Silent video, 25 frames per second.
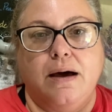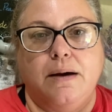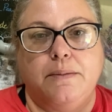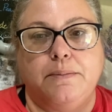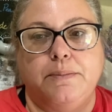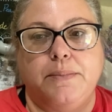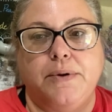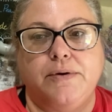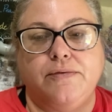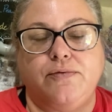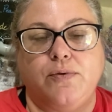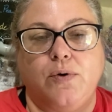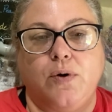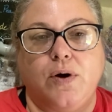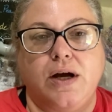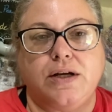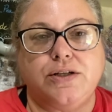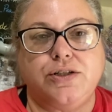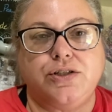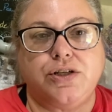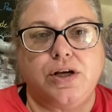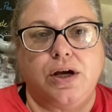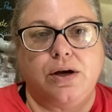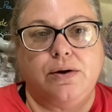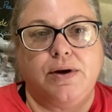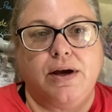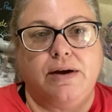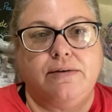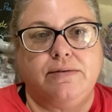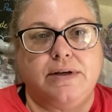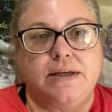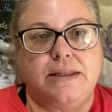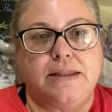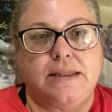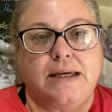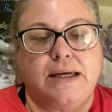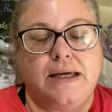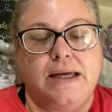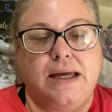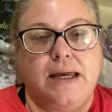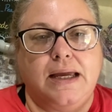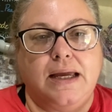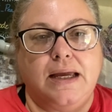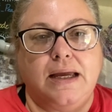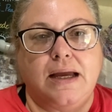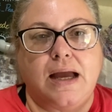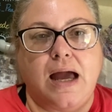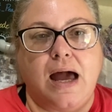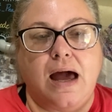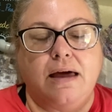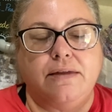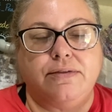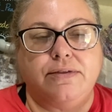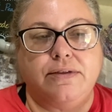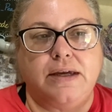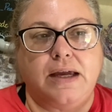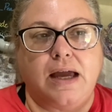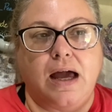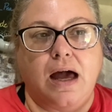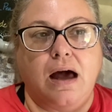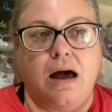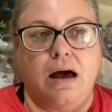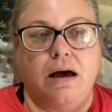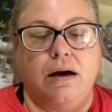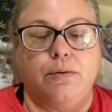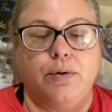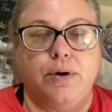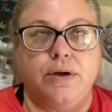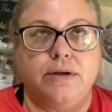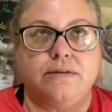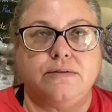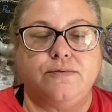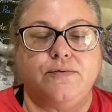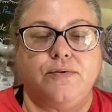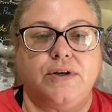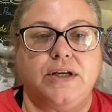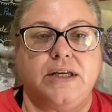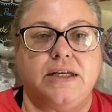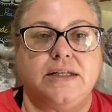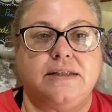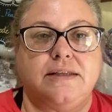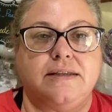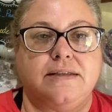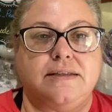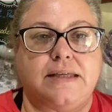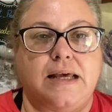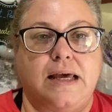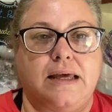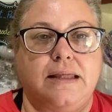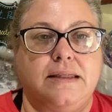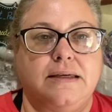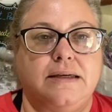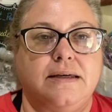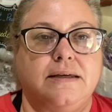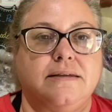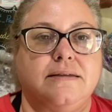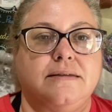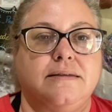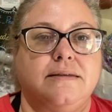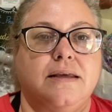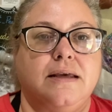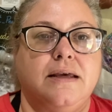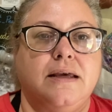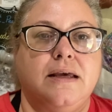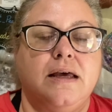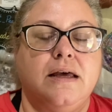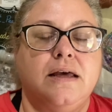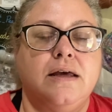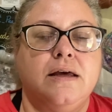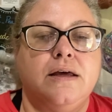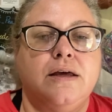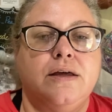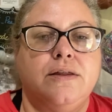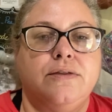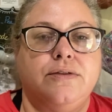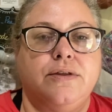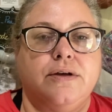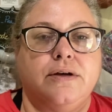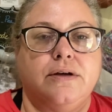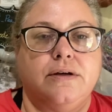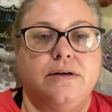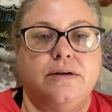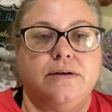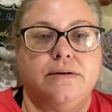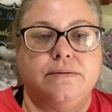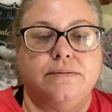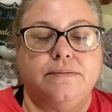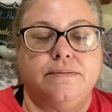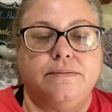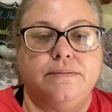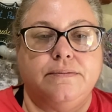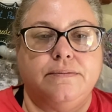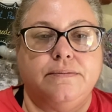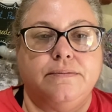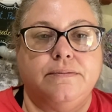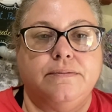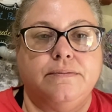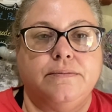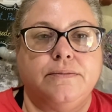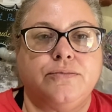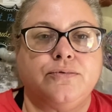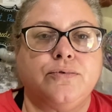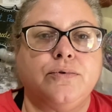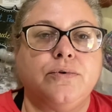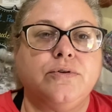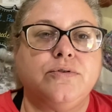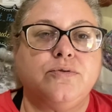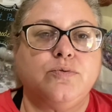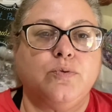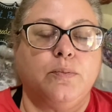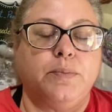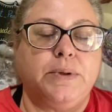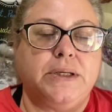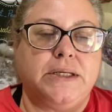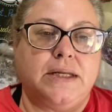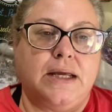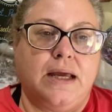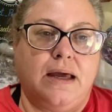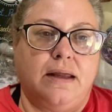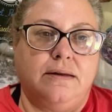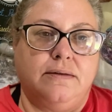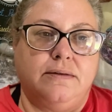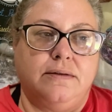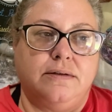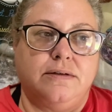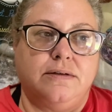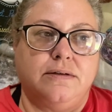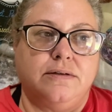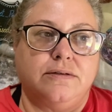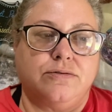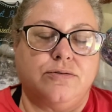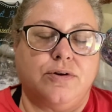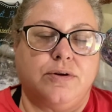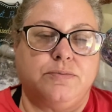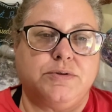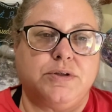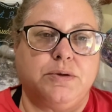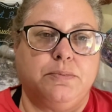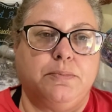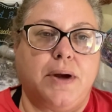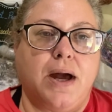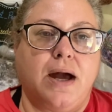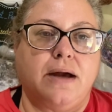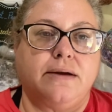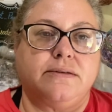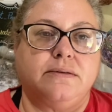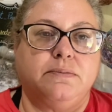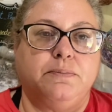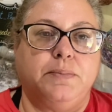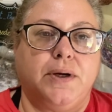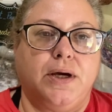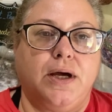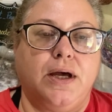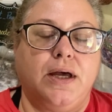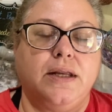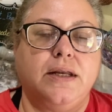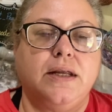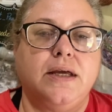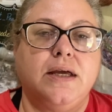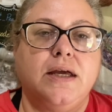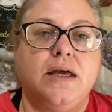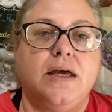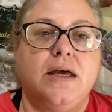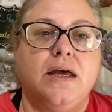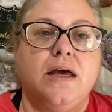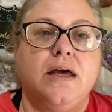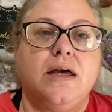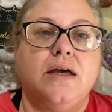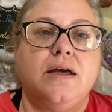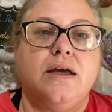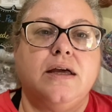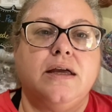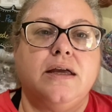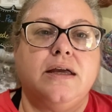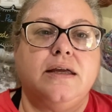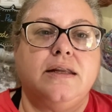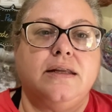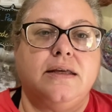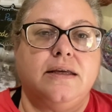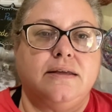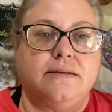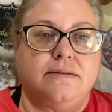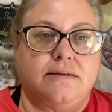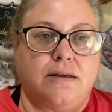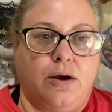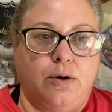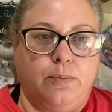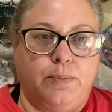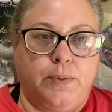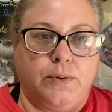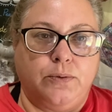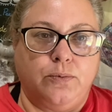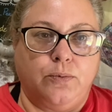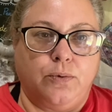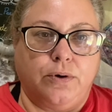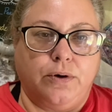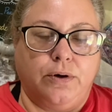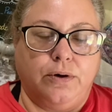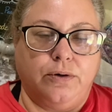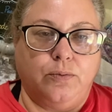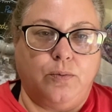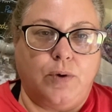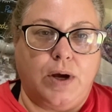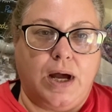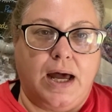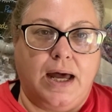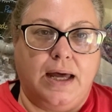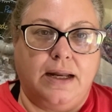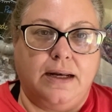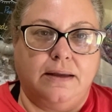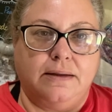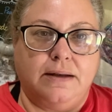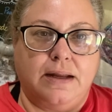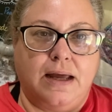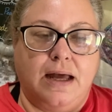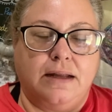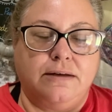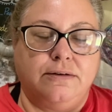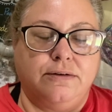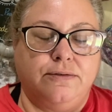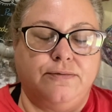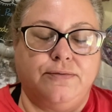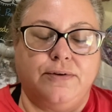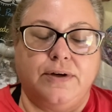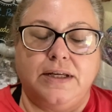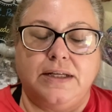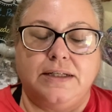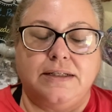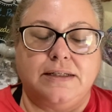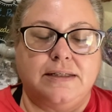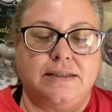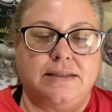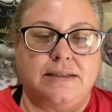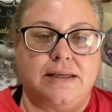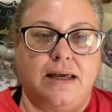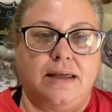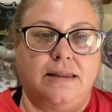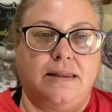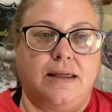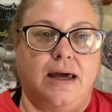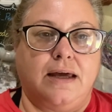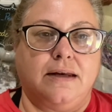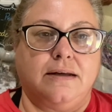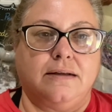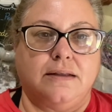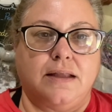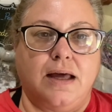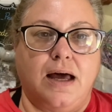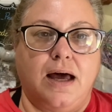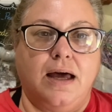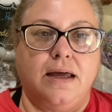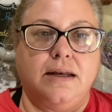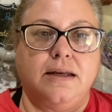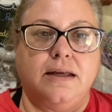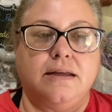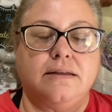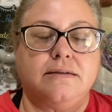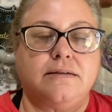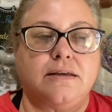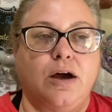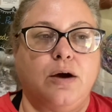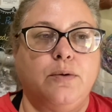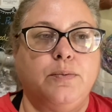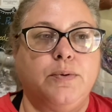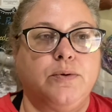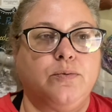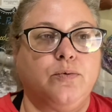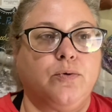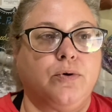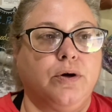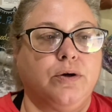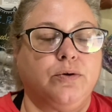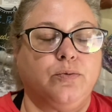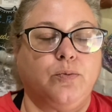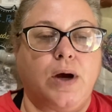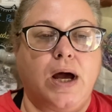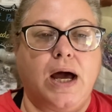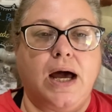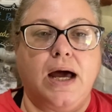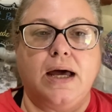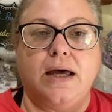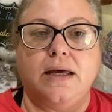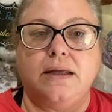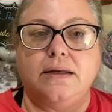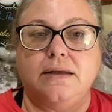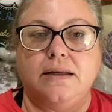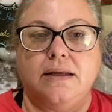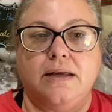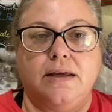Before I show everything, I think I always forget to say this. The rules will be down in the description box, but it is open worldwide. I do forget to say that a lot. It's open worldwide.